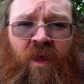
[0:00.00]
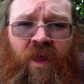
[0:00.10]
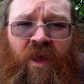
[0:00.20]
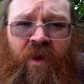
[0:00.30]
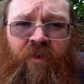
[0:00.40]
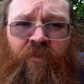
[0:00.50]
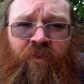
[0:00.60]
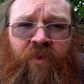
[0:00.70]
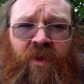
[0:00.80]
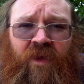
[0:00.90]

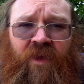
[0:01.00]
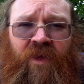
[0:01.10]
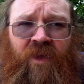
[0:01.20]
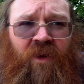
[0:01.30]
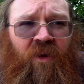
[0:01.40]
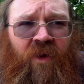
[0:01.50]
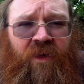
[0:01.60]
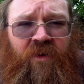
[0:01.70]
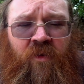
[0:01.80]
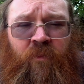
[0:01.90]
The
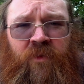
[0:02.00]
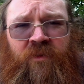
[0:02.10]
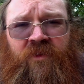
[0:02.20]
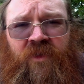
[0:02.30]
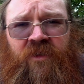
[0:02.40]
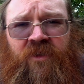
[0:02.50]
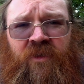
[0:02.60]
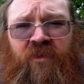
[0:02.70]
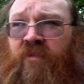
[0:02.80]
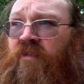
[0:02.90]
light
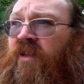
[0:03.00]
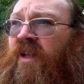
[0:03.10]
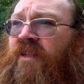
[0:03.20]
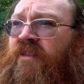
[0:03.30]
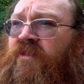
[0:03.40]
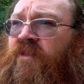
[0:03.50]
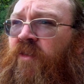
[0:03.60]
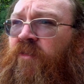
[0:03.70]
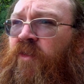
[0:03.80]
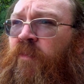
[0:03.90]
compensation is
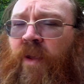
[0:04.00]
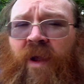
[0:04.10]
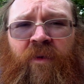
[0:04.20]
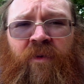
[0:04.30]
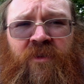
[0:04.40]
not too bad.